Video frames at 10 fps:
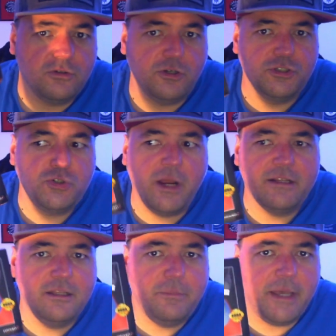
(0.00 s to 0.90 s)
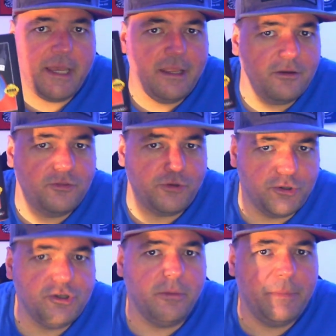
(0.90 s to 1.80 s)
contracted by a
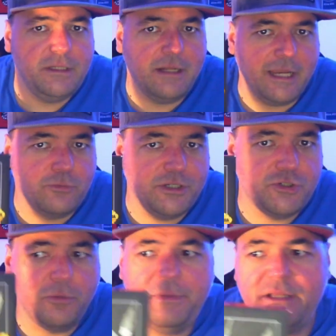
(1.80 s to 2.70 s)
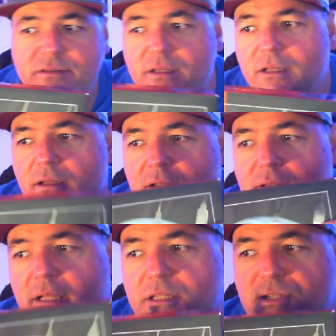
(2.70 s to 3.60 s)
third company like Retrobit
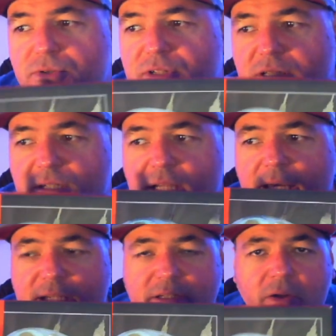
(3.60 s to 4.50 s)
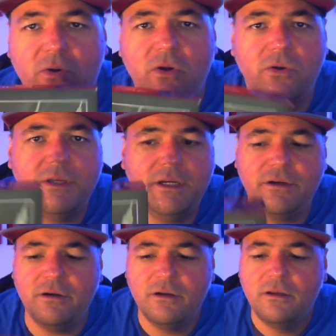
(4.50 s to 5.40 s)
that is using Sega's logo
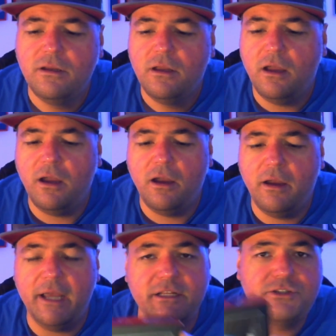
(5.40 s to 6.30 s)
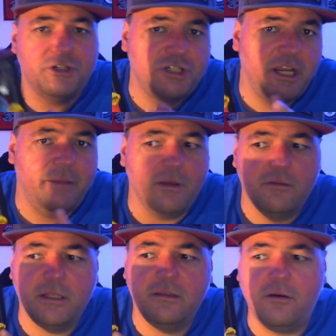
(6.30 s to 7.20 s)
here. Uh, and it's a shame
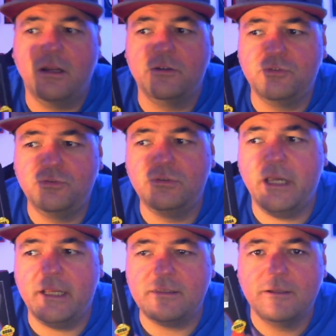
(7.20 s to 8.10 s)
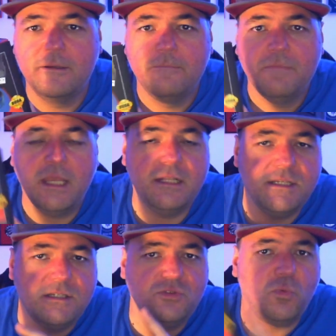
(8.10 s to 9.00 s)
that they're allowed to do that. And
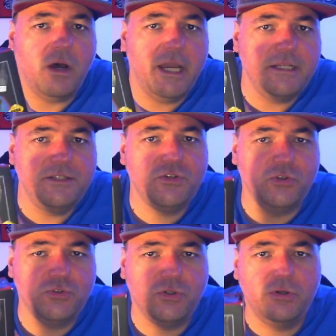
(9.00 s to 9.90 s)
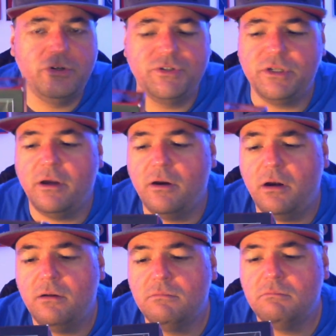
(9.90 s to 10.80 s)
this is why these controllers
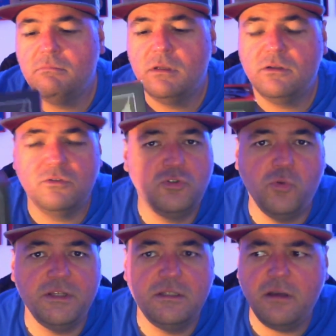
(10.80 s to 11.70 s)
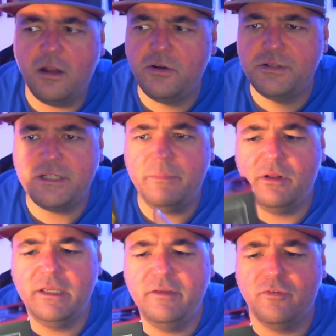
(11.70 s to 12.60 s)
are $20 i
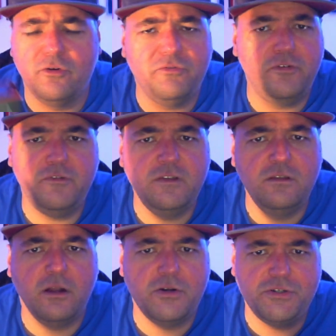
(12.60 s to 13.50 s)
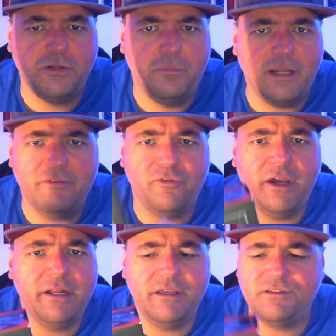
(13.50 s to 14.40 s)
believe or $15 on black
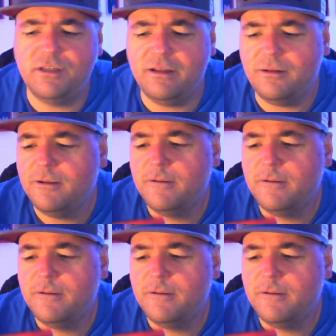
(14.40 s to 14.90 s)
friday sale